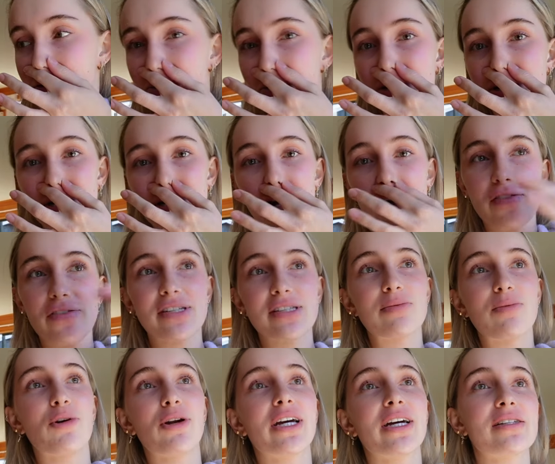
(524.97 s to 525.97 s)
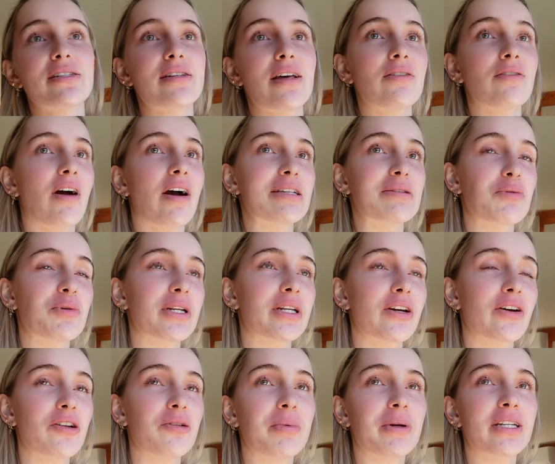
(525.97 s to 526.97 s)
We were going to go this morning at sunrise, but we didn't
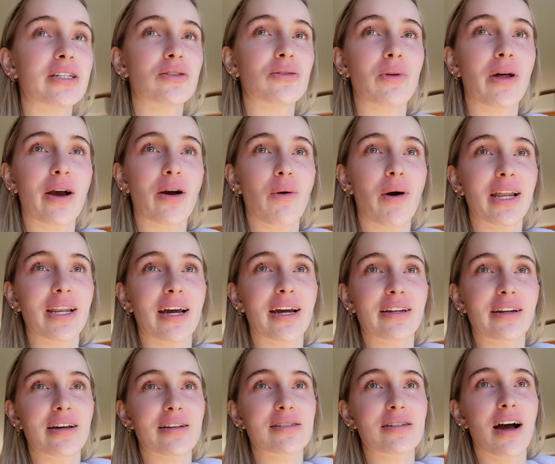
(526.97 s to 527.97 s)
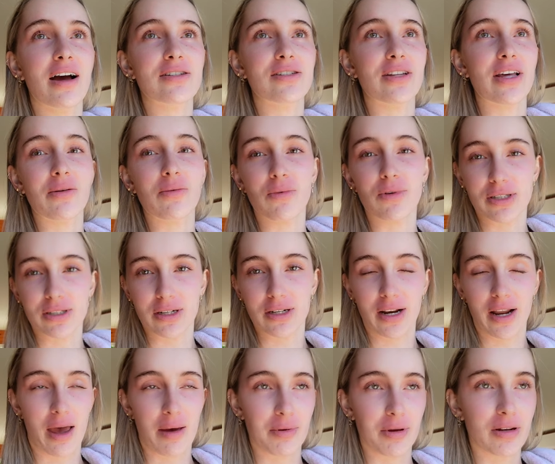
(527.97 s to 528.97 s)
go to bed till like quite late last night, so that wasn't going
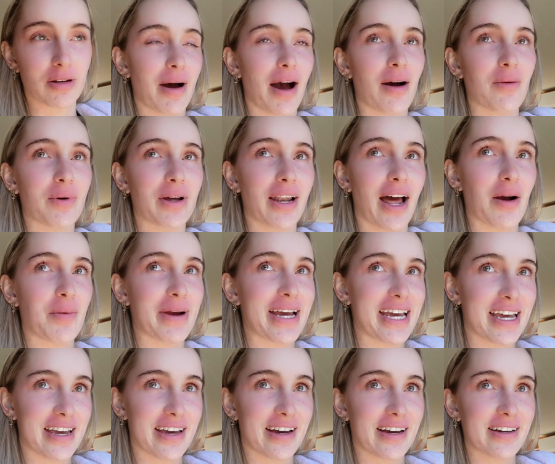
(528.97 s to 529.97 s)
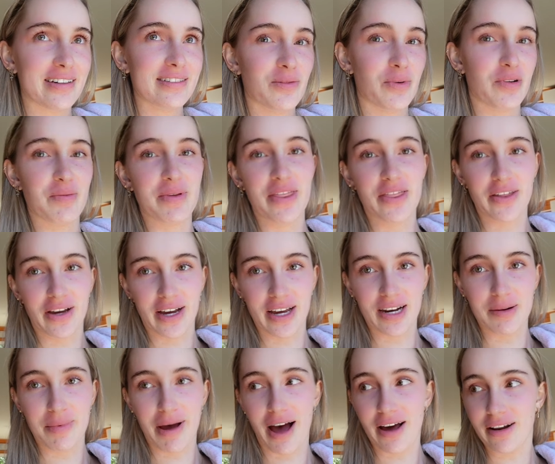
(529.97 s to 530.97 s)
to happen. But we're like, we're here, we've been thinking
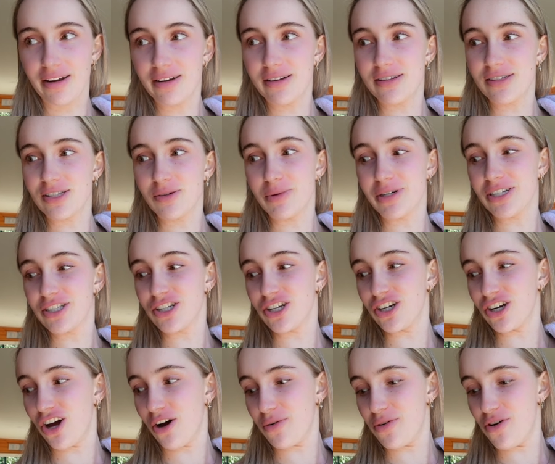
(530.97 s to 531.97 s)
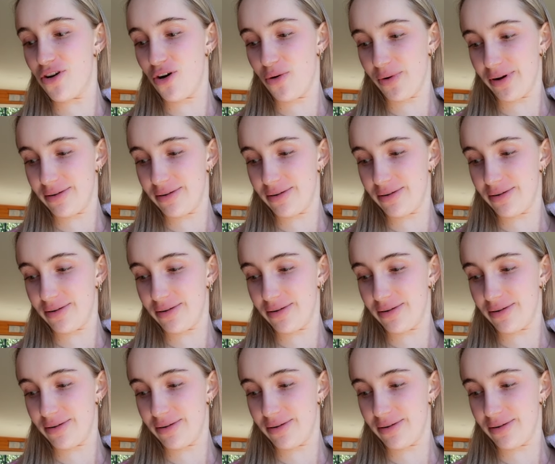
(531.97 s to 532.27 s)
about it, so we're just going to go and do